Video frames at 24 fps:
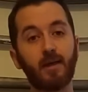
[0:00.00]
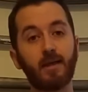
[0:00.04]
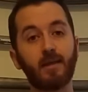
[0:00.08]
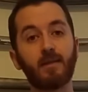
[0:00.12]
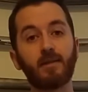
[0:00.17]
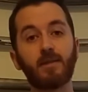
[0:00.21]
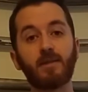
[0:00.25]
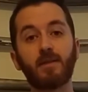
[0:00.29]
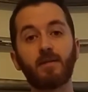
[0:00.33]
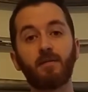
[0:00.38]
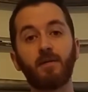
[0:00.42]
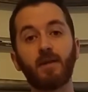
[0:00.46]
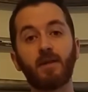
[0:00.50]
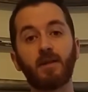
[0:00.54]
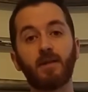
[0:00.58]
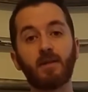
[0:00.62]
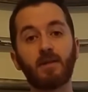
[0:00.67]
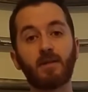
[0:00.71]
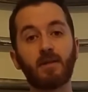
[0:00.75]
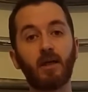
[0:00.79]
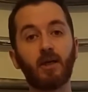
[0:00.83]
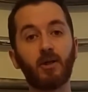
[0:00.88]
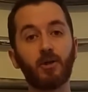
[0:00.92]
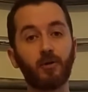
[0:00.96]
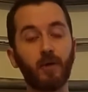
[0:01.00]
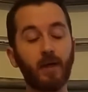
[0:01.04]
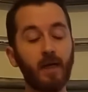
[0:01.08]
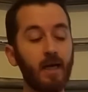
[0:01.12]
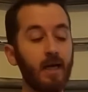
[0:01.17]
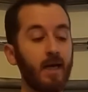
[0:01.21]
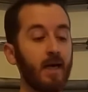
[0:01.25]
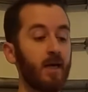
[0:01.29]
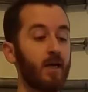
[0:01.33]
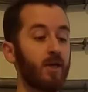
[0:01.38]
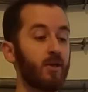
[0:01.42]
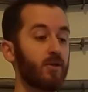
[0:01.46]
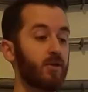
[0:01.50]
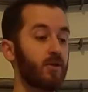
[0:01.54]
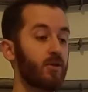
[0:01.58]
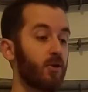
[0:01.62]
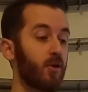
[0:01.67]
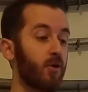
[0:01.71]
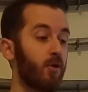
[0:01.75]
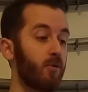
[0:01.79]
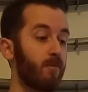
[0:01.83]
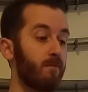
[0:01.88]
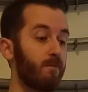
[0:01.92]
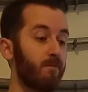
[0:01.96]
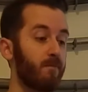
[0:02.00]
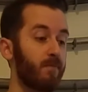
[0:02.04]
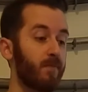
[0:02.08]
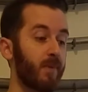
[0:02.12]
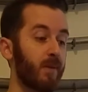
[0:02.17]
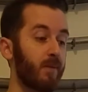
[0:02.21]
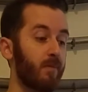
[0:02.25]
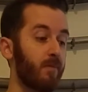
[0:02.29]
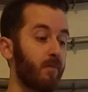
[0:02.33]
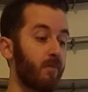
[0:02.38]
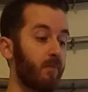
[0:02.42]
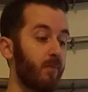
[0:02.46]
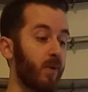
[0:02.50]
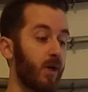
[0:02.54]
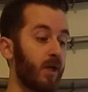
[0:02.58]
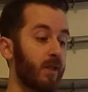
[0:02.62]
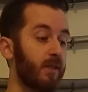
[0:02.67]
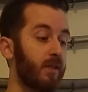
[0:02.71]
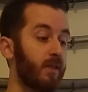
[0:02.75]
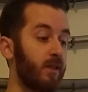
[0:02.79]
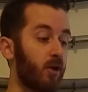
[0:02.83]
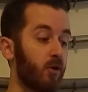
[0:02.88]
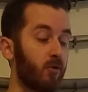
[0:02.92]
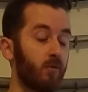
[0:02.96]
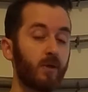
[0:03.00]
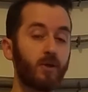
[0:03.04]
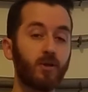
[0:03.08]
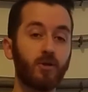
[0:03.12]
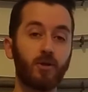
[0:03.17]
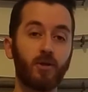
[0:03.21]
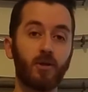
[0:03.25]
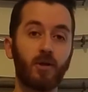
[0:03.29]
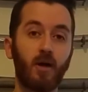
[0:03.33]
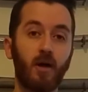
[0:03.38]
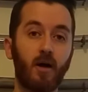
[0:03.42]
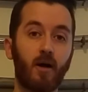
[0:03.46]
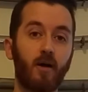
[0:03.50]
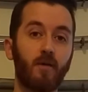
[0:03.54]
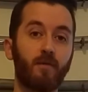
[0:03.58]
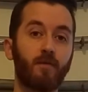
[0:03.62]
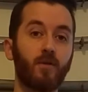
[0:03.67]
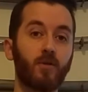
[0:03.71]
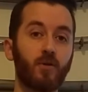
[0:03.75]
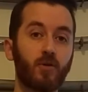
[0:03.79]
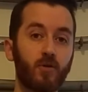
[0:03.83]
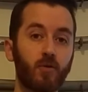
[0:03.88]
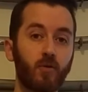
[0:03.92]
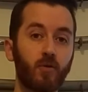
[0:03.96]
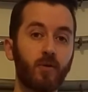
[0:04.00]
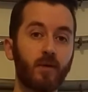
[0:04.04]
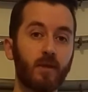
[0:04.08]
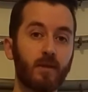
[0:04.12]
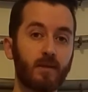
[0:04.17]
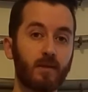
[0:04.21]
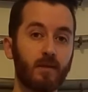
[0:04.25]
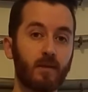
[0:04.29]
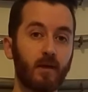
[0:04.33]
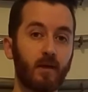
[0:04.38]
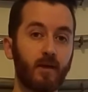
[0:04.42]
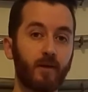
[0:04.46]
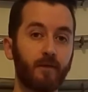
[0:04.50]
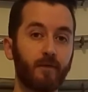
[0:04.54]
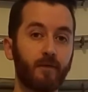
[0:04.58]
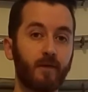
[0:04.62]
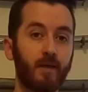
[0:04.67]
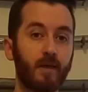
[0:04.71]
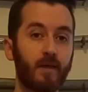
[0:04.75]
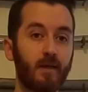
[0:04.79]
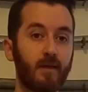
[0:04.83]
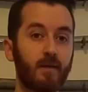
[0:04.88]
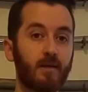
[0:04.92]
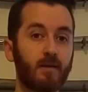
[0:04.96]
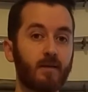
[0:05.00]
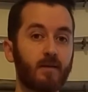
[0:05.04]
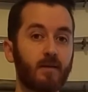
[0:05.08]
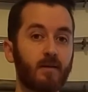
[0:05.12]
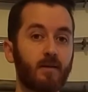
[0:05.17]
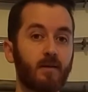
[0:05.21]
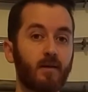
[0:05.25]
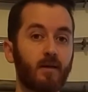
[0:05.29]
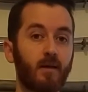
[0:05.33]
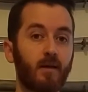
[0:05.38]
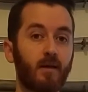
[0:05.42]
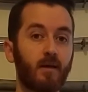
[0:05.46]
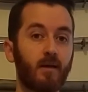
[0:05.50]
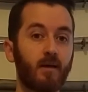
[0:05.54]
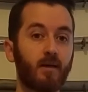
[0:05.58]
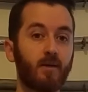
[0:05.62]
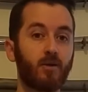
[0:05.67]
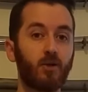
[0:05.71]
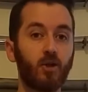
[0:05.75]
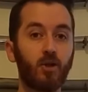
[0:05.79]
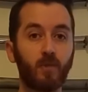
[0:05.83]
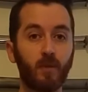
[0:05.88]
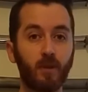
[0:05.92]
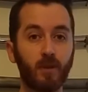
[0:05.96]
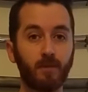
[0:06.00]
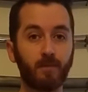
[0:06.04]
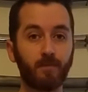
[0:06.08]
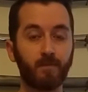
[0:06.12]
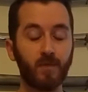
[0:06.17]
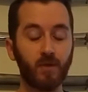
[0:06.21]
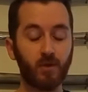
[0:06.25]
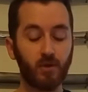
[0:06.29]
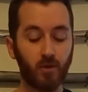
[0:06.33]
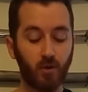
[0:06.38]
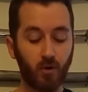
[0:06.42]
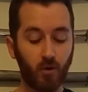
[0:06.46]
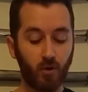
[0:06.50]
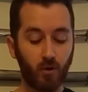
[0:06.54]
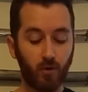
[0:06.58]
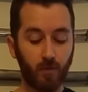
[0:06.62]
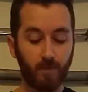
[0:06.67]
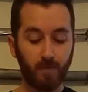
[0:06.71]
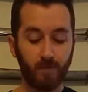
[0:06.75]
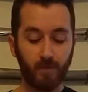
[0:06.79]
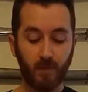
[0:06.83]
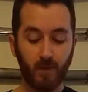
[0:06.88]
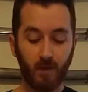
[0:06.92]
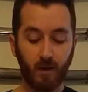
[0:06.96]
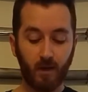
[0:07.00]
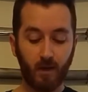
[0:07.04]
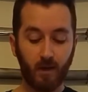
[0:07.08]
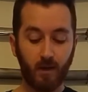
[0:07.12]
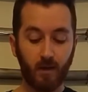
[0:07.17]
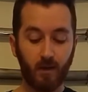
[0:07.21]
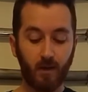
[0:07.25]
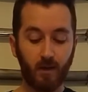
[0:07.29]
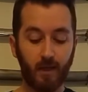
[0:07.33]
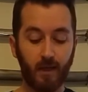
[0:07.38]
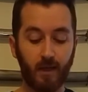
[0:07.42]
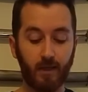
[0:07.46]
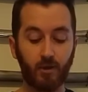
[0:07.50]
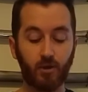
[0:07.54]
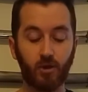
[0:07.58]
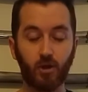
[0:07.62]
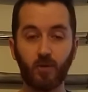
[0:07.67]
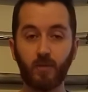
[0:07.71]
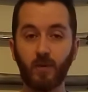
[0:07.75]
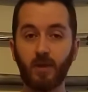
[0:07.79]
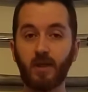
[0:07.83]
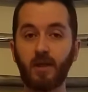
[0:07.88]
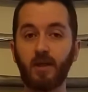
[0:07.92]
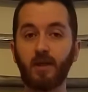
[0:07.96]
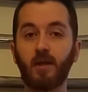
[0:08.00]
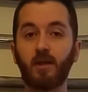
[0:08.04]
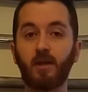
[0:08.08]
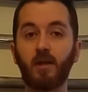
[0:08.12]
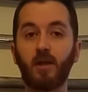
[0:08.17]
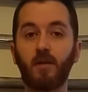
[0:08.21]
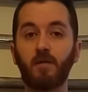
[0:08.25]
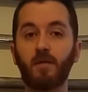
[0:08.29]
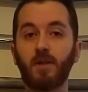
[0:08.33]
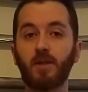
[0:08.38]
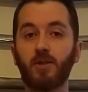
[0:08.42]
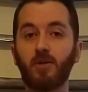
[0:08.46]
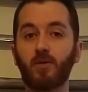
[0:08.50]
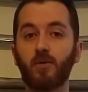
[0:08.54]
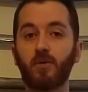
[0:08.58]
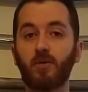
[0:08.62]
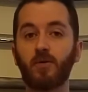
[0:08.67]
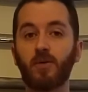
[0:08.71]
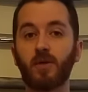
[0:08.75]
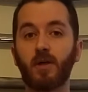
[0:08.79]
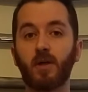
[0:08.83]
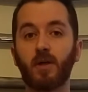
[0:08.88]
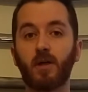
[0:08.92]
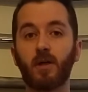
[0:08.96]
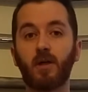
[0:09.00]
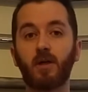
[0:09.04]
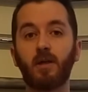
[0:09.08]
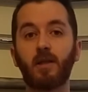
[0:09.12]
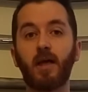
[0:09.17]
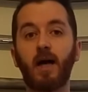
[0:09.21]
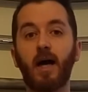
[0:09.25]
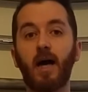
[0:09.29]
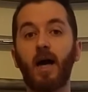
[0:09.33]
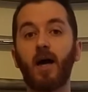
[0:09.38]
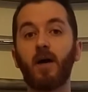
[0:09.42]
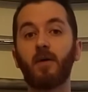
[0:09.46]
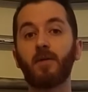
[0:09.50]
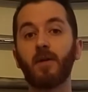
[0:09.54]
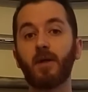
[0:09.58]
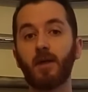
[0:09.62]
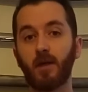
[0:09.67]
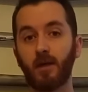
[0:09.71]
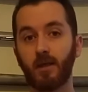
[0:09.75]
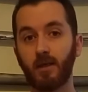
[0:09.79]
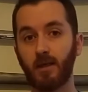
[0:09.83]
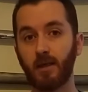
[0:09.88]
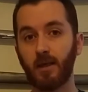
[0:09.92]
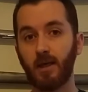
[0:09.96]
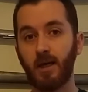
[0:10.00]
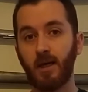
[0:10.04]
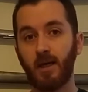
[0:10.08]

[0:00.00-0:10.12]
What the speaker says: in the 17th century. So, but the origin of the sword itself is German. So, in Germany, a lot of these swords are called Haldigen.